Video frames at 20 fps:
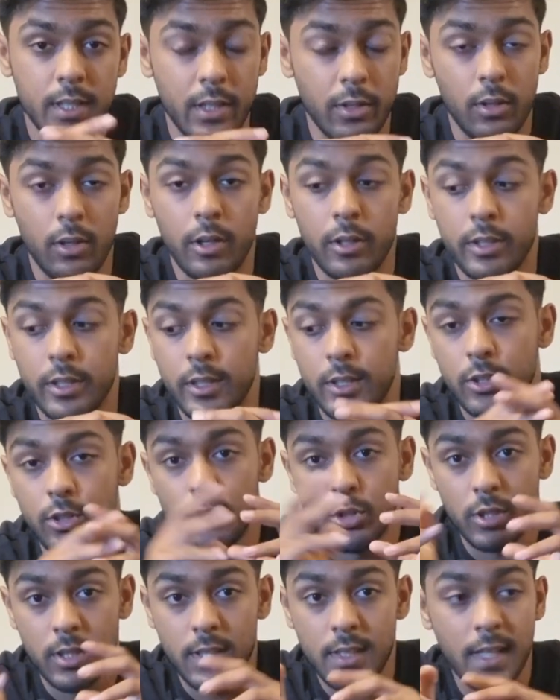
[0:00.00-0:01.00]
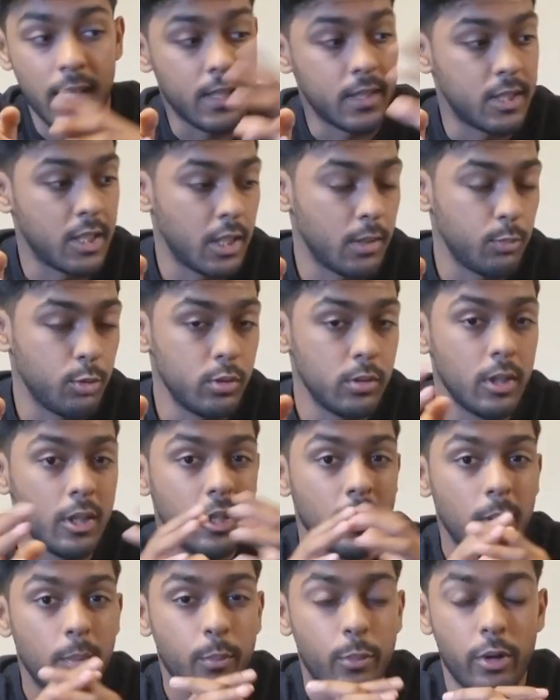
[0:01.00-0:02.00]
that on Shein and Temu,
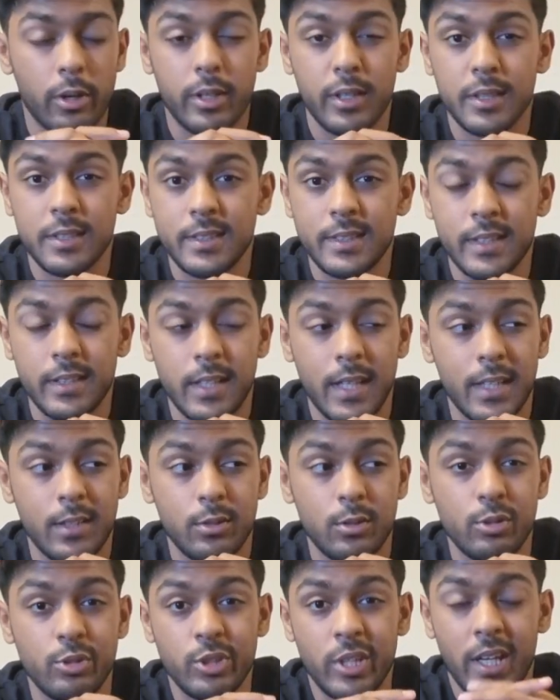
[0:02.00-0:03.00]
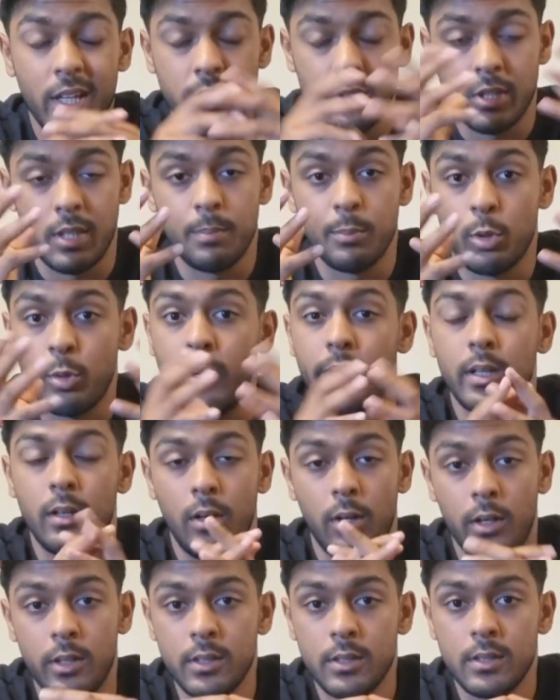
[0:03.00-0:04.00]
products tend to change up quite a
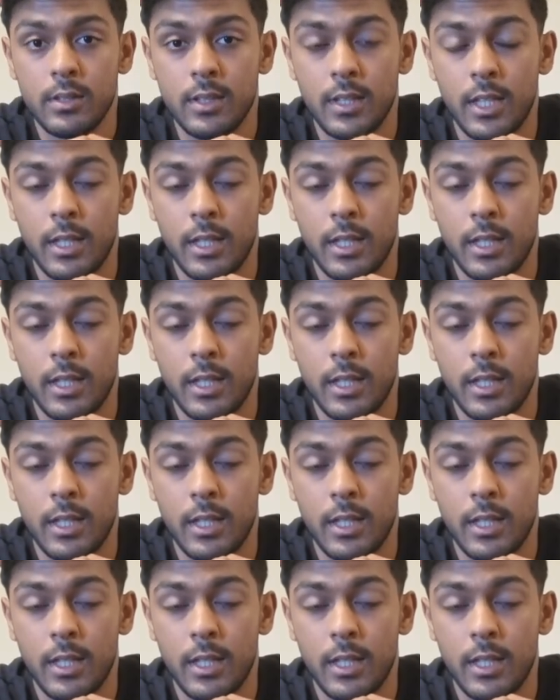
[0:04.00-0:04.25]
lot.